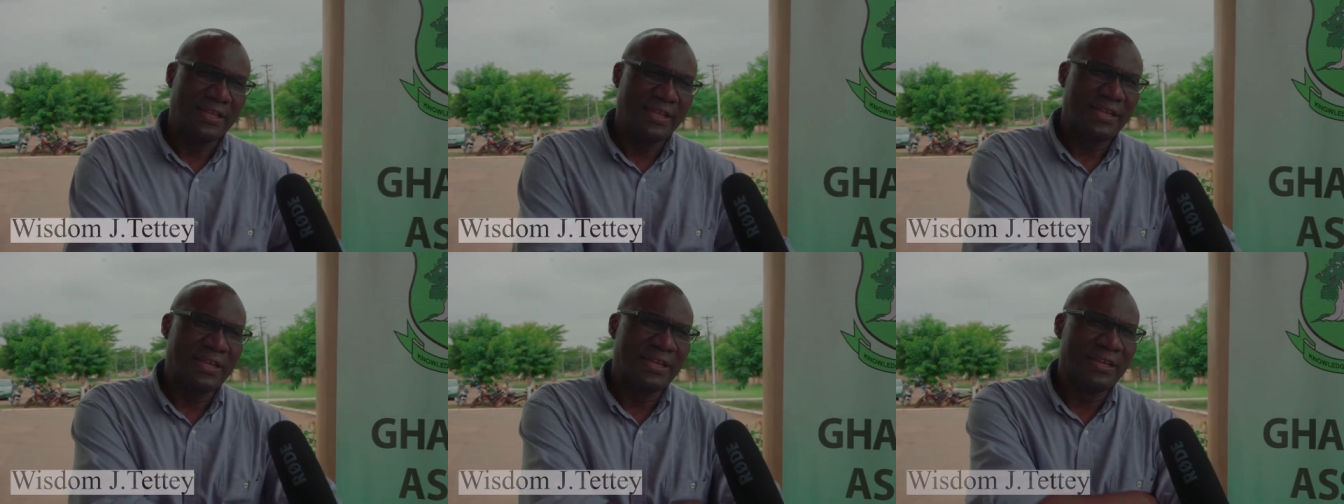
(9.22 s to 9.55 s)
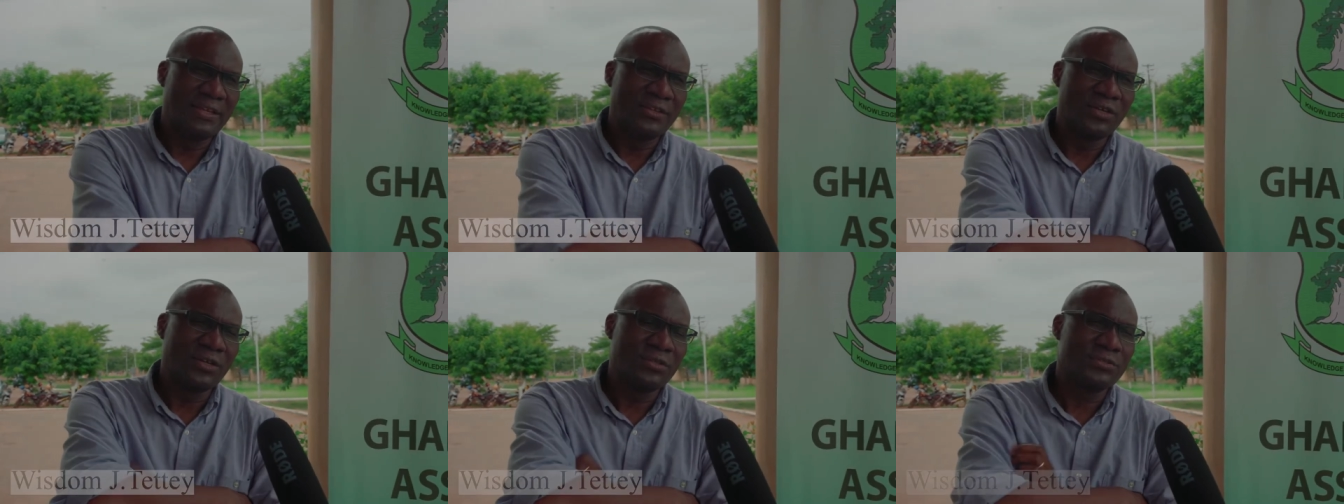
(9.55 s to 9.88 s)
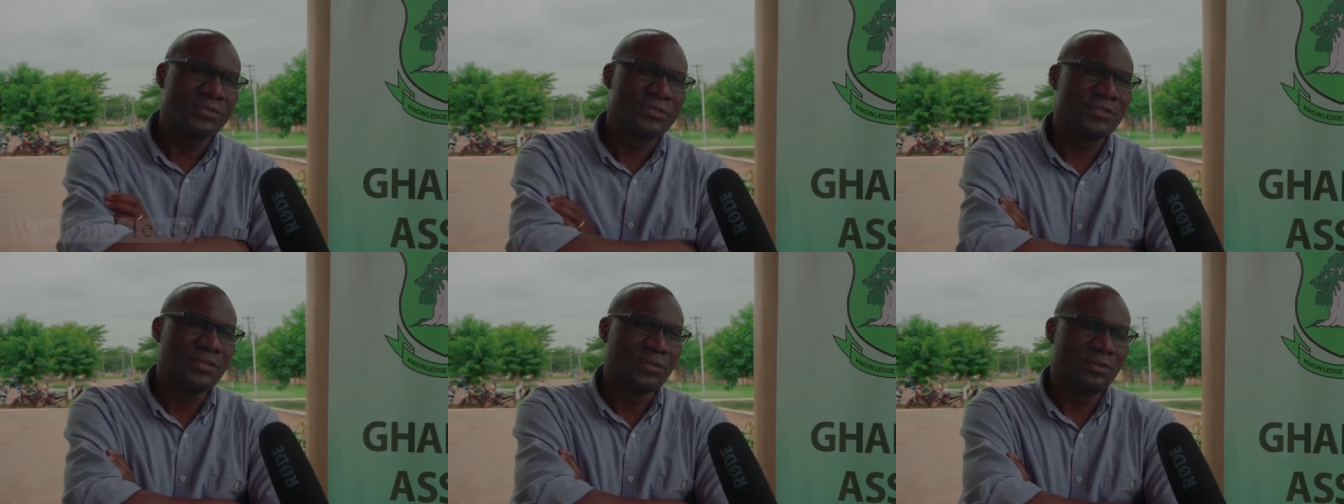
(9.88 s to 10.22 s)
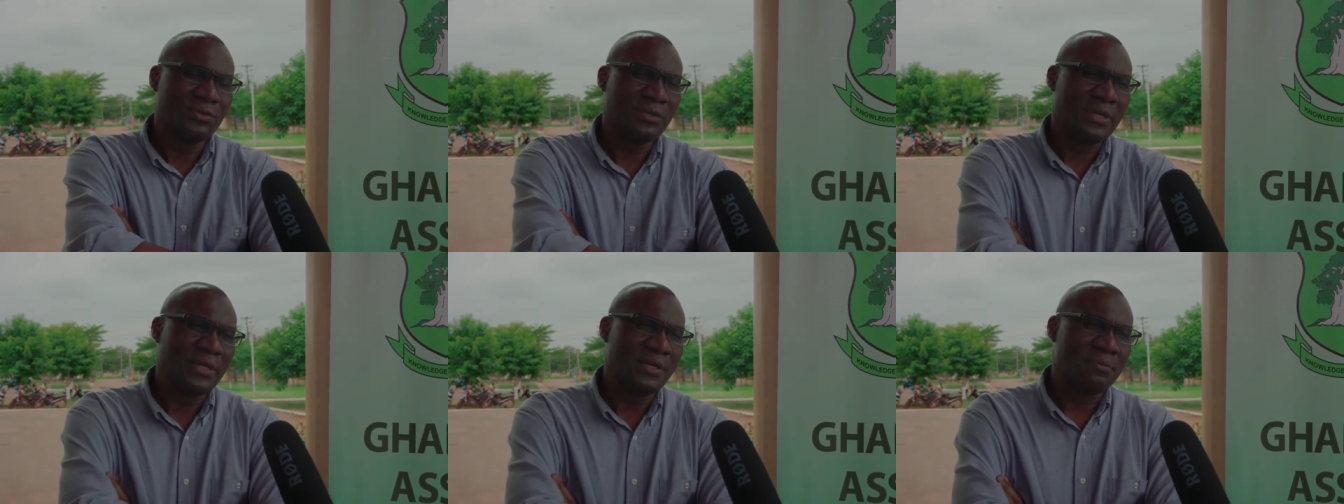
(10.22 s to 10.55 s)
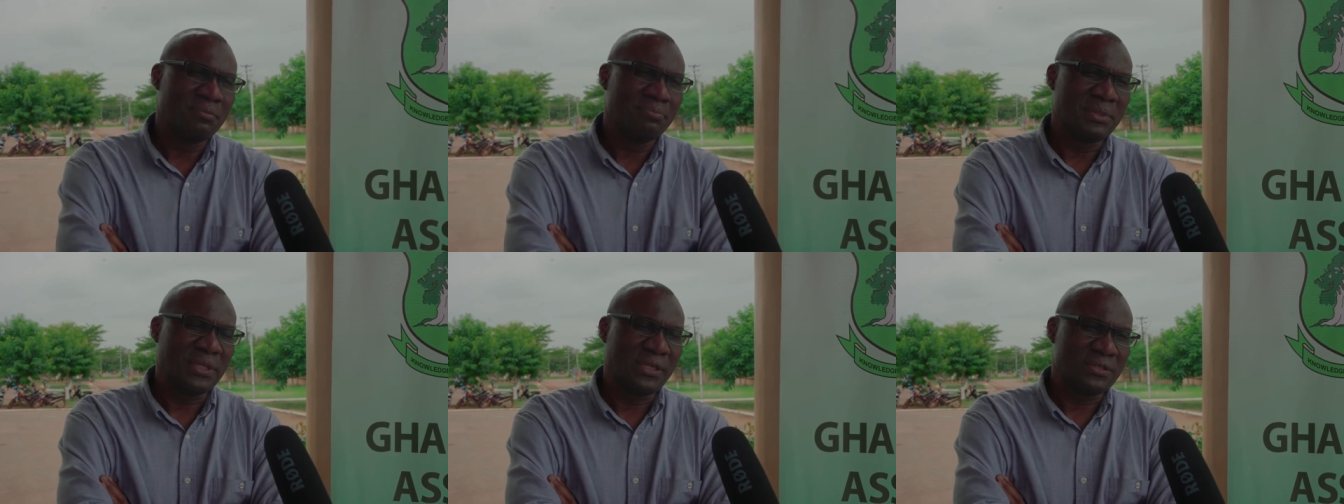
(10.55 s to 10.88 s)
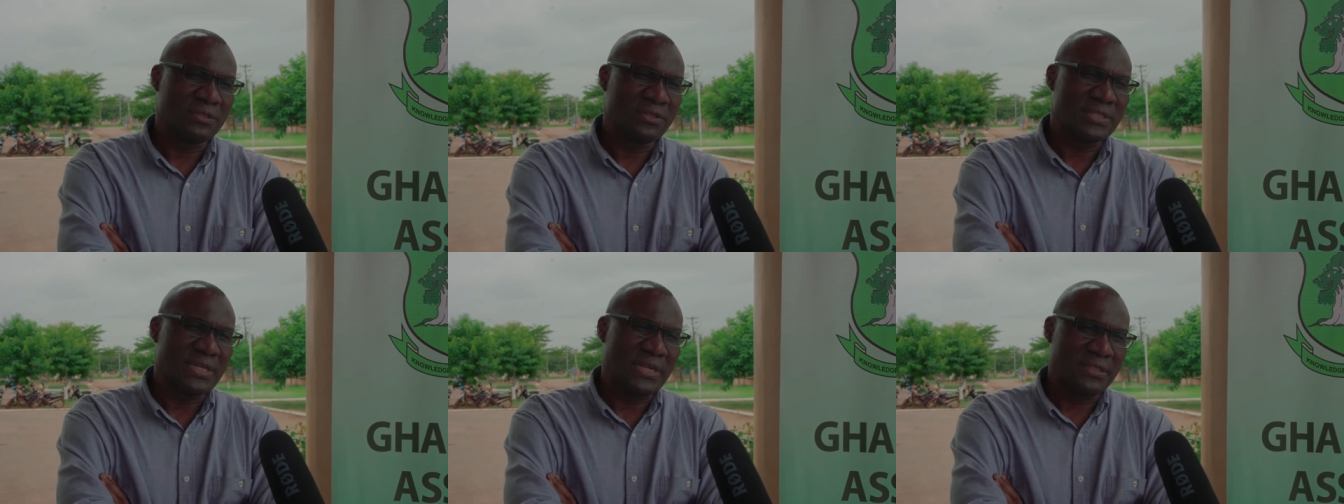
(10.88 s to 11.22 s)
and also a
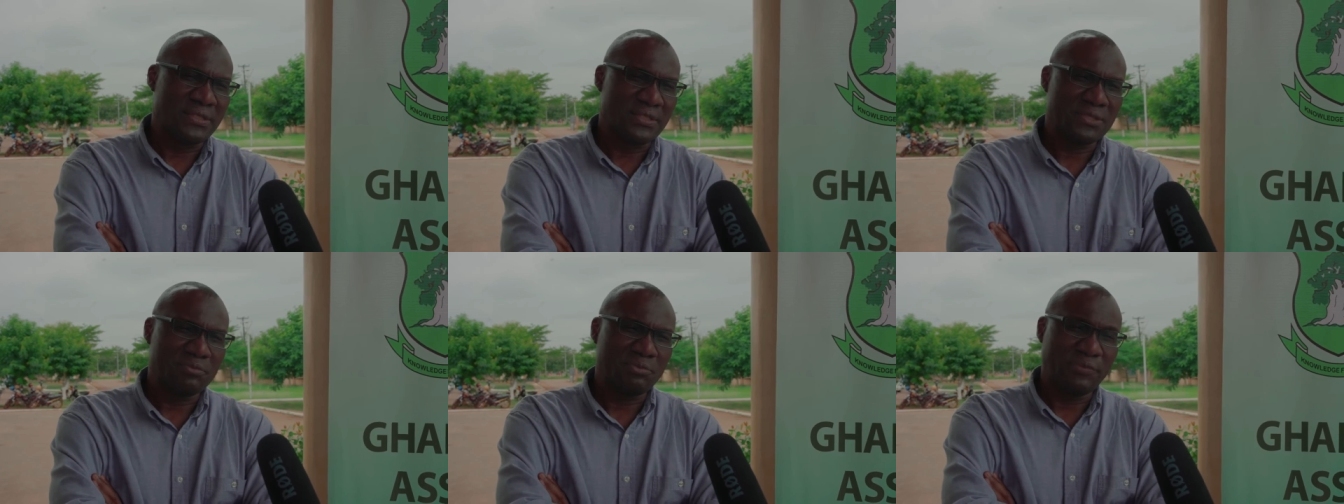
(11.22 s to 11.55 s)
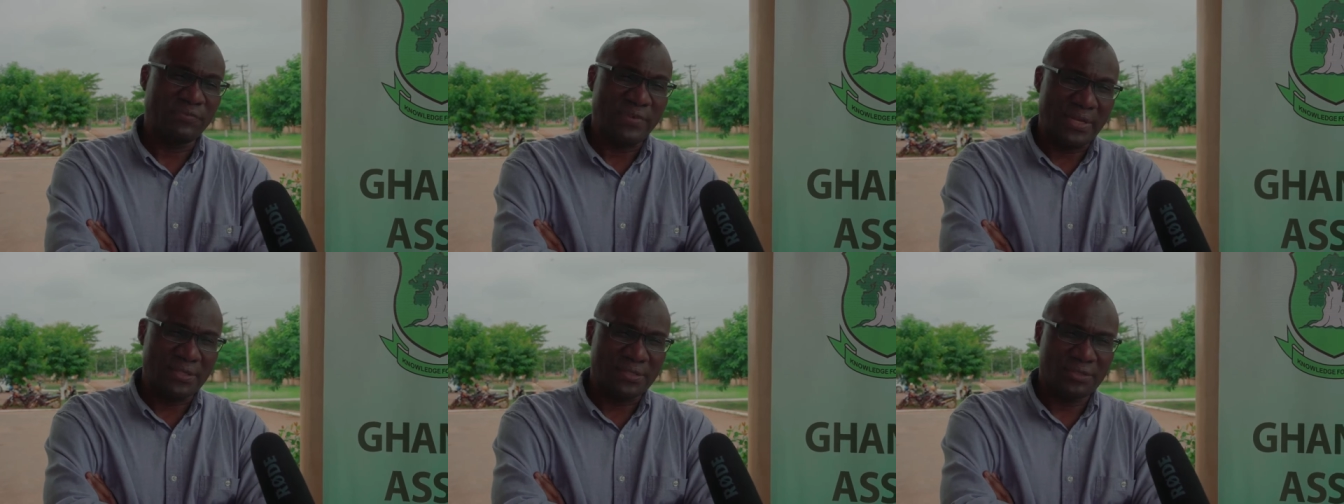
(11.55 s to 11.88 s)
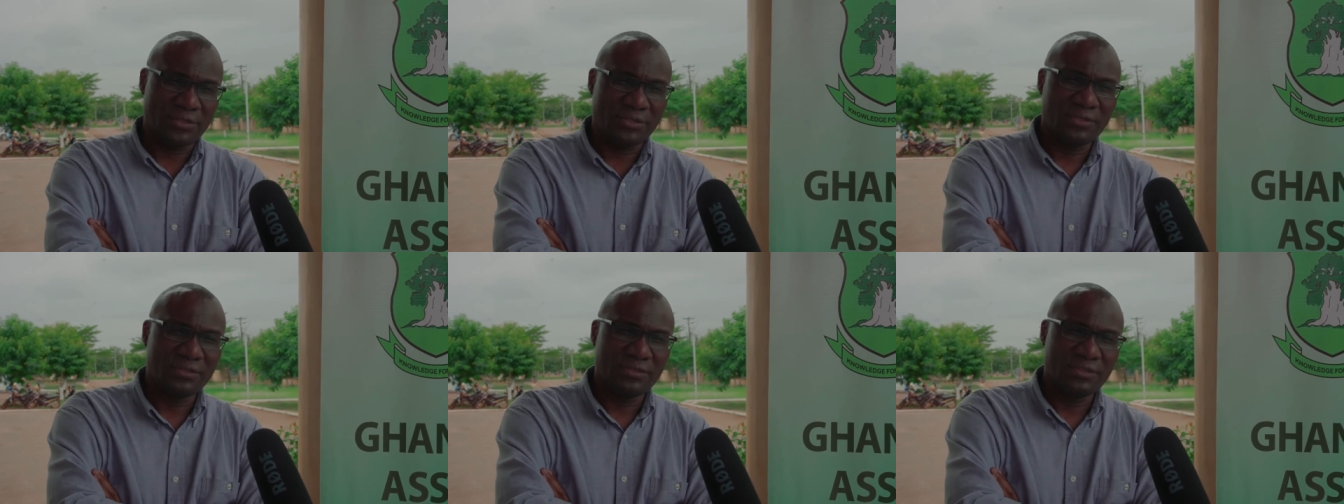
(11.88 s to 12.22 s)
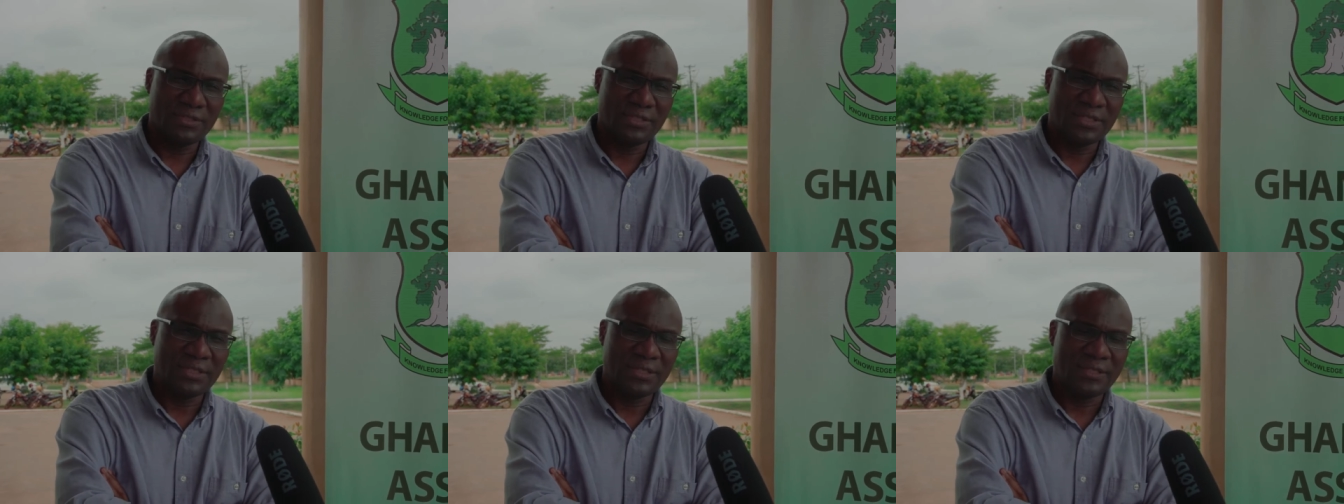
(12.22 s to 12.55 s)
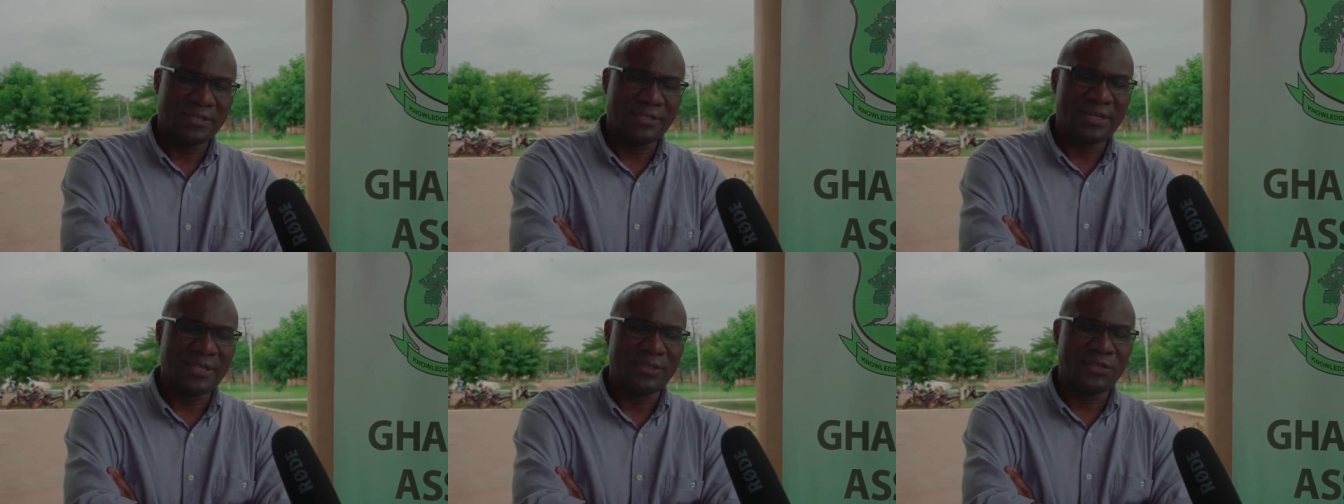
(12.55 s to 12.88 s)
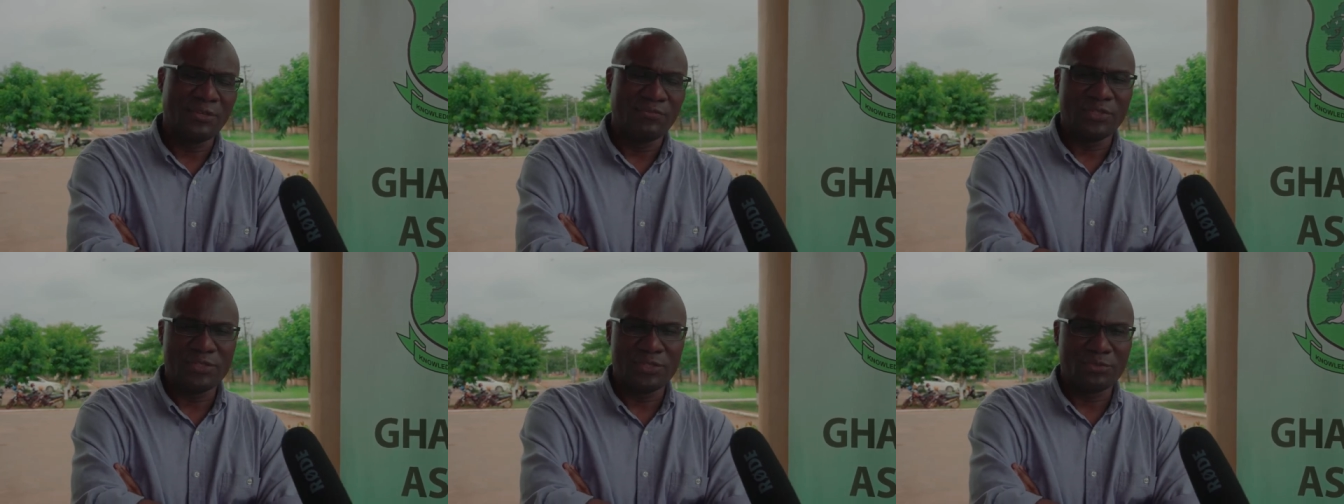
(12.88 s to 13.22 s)
political science professor uh, at the
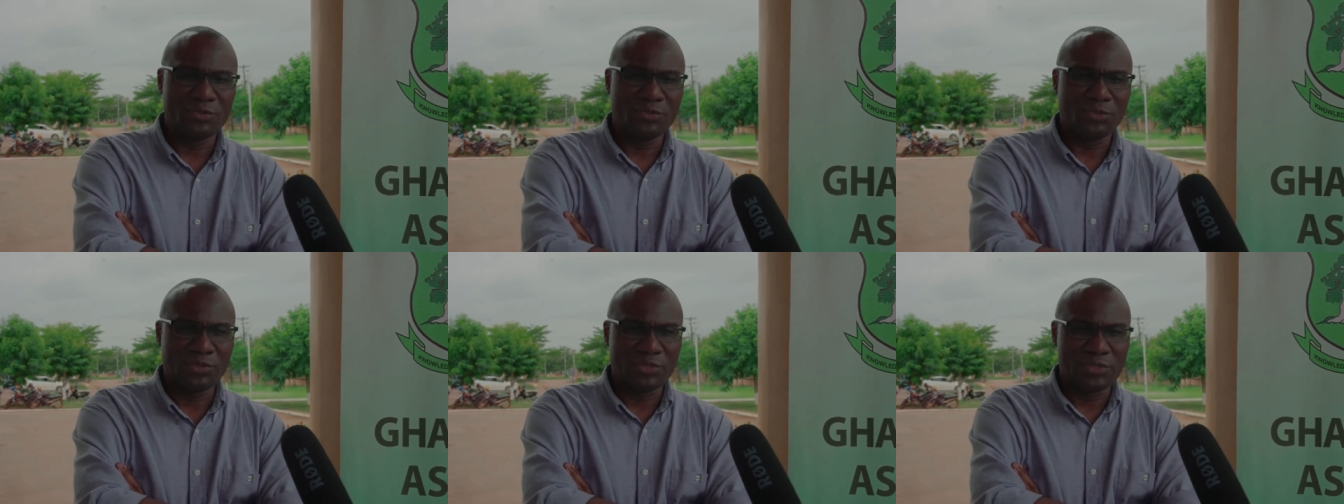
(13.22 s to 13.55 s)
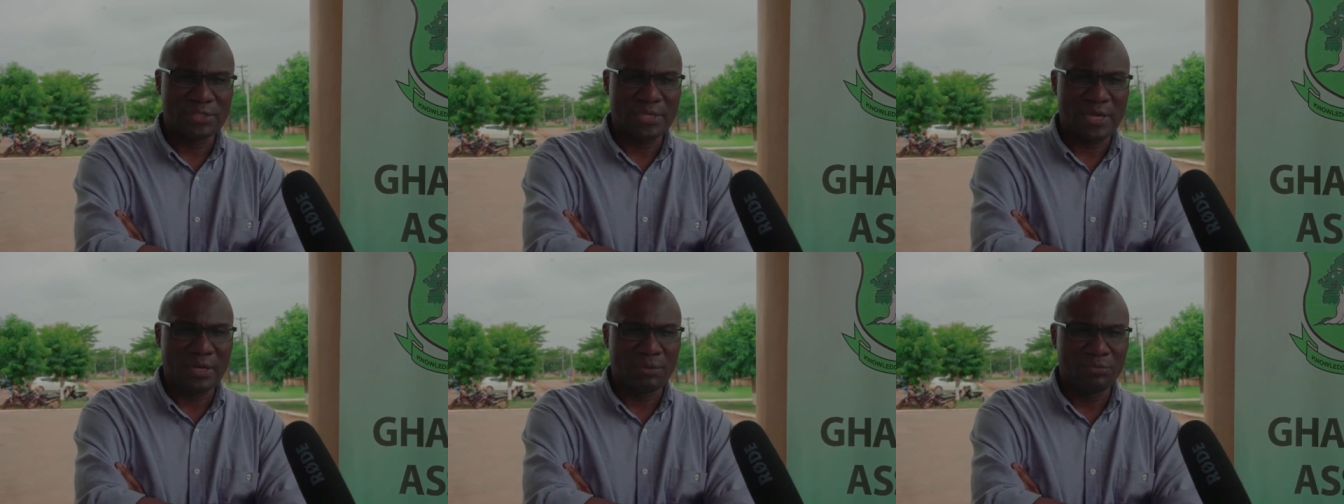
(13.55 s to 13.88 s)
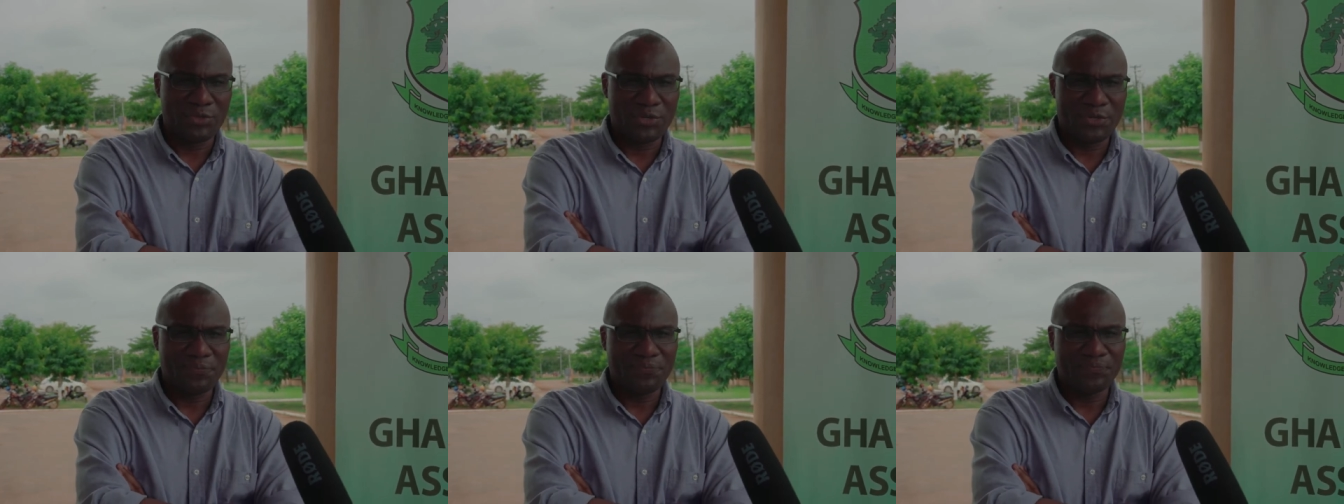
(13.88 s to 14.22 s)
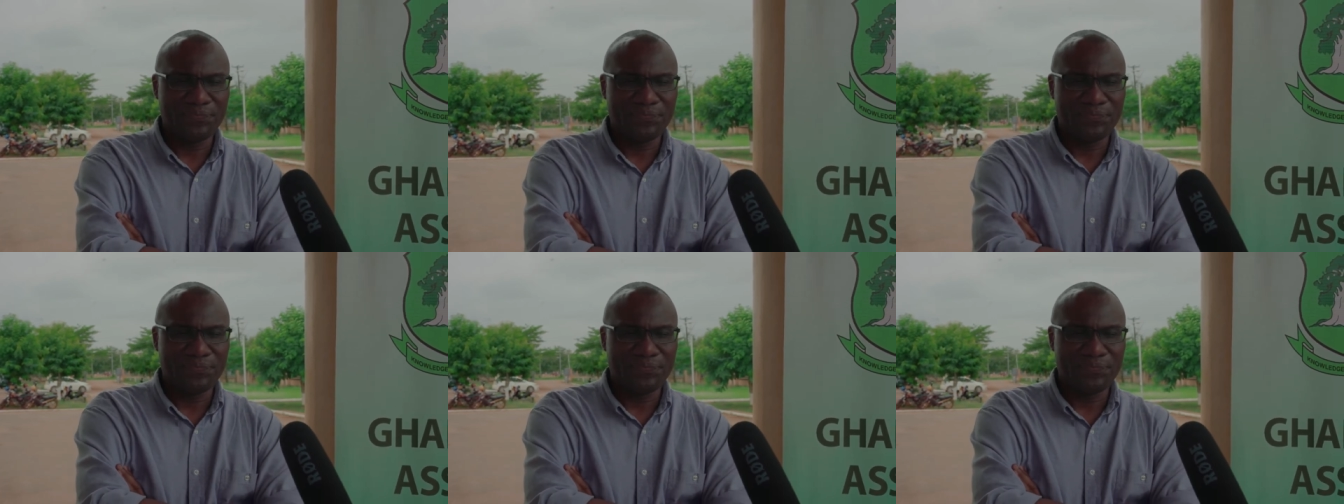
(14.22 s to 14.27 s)
University of Toronto Scarborough.